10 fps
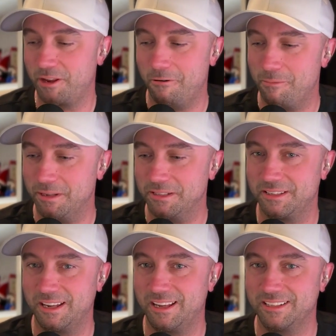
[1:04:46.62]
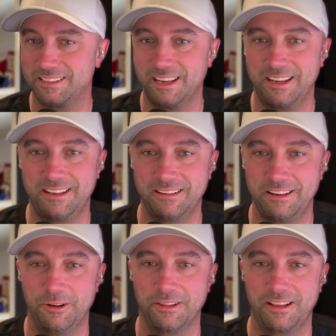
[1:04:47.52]
opens. Like it's like,
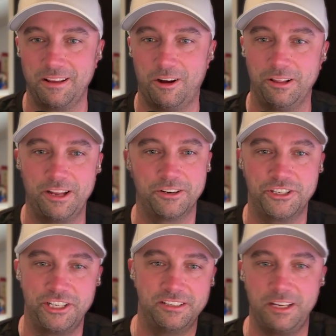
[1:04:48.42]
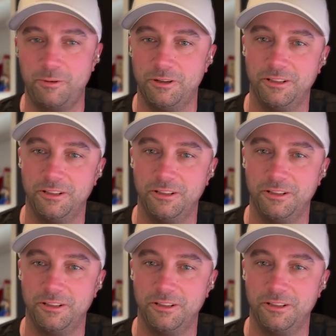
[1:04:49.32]
like all energy is equal.